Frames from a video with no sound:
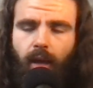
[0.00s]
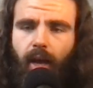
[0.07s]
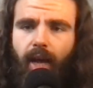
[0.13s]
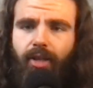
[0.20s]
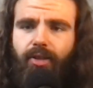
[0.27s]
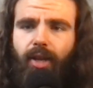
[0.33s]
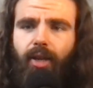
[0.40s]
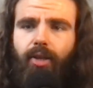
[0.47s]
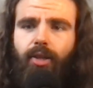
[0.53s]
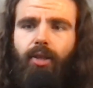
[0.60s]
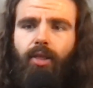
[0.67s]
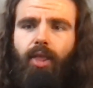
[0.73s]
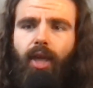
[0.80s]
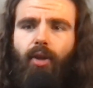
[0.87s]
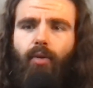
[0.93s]
It's like
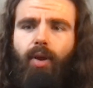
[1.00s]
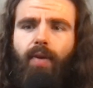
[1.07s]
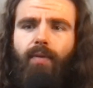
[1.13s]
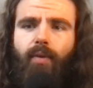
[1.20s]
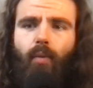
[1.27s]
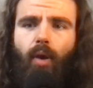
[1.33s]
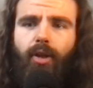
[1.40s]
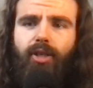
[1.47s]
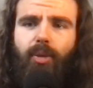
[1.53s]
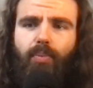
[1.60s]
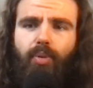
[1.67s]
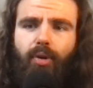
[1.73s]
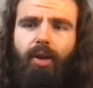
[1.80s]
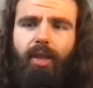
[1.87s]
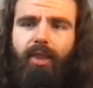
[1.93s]
they don't even want to
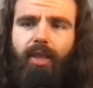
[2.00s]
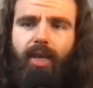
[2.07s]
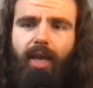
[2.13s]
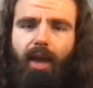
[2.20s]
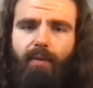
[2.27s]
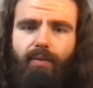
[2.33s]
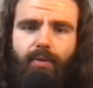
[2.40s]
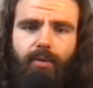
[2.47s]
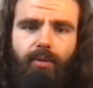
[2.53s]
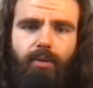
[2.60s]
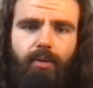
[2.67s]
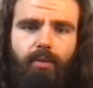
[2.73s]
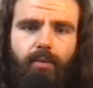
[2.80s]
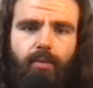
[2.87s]
put in the effort